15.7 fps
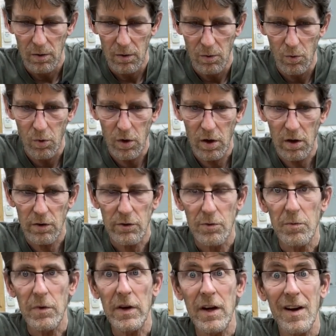Well, you
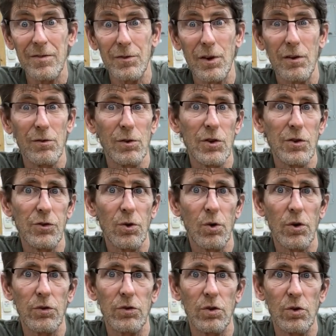may have to
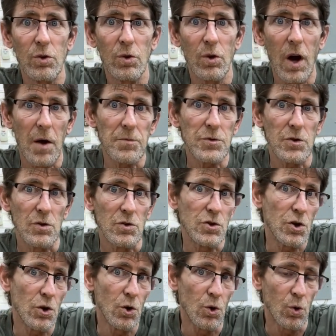resort to option
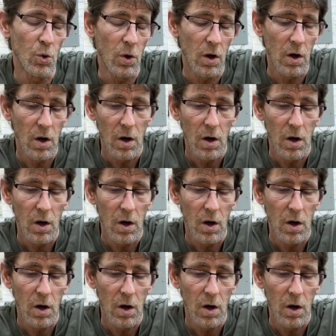2,